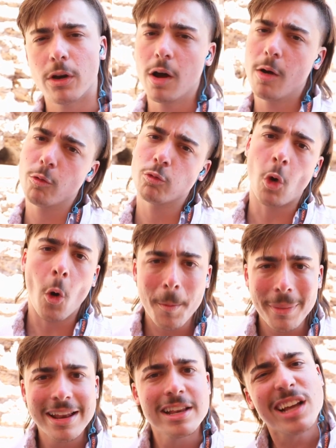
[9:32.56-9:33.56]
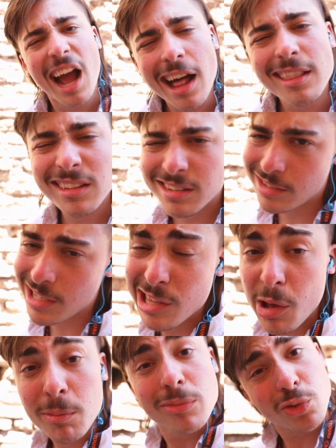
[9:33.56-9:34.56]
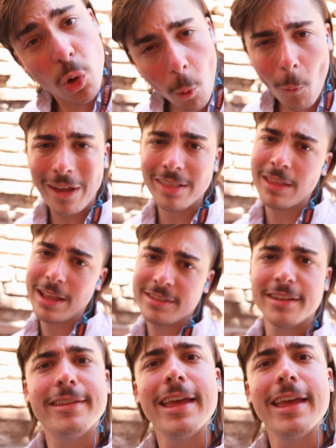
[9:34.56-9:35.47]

for a Roman Colosseum toilet to